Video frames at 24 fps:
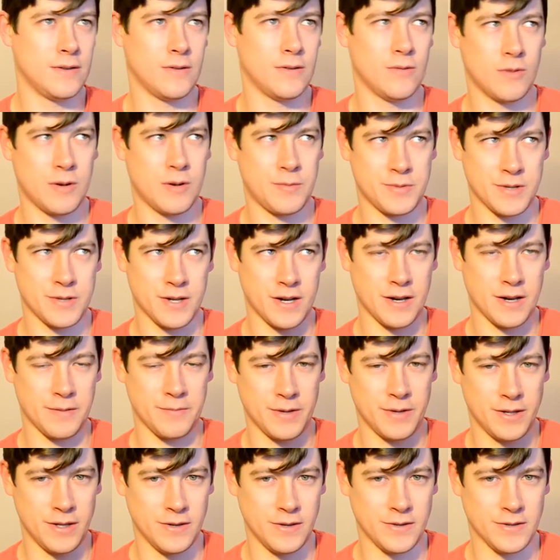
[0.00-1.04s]
website I've
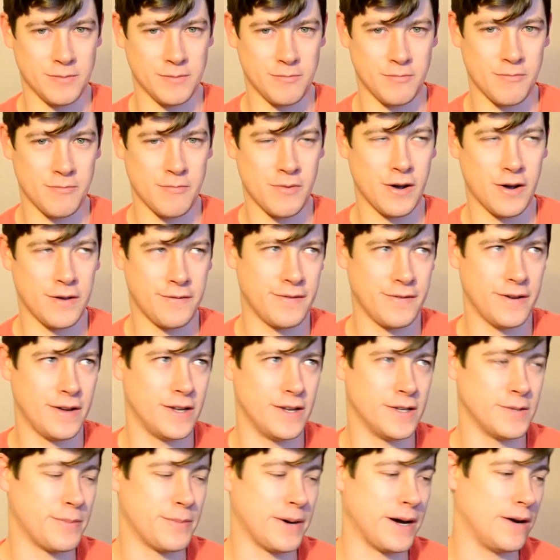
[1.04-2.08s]
been using,
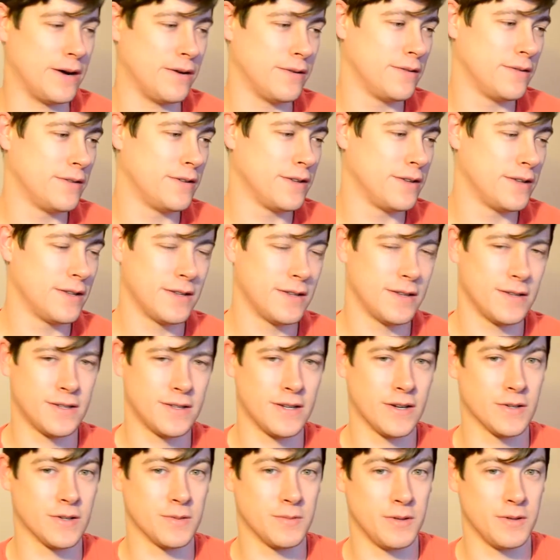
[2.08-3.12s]
MyFitnessPal,
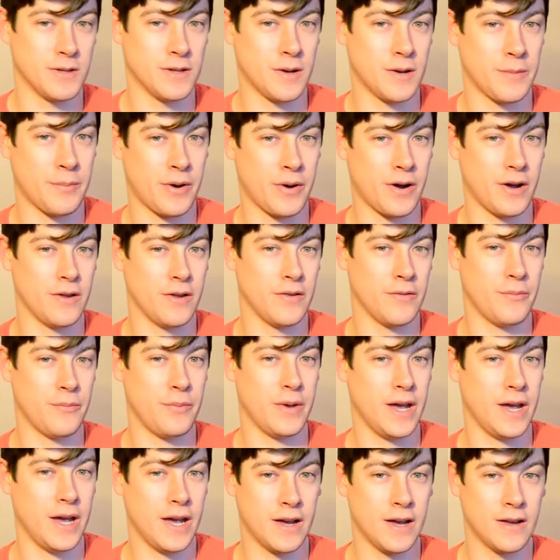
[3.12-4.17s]
tells me that a pint of
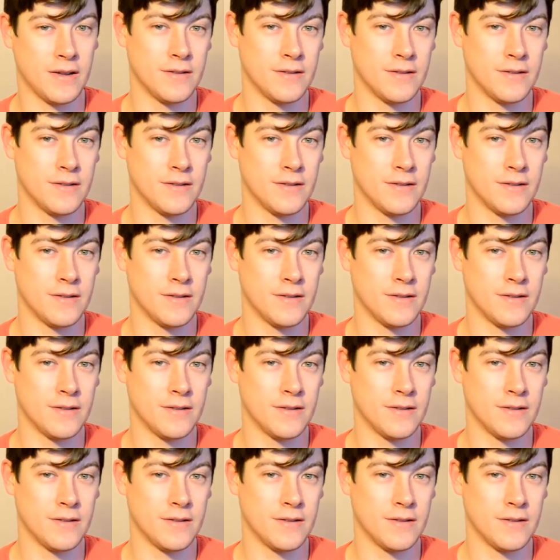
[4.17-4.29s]
beer,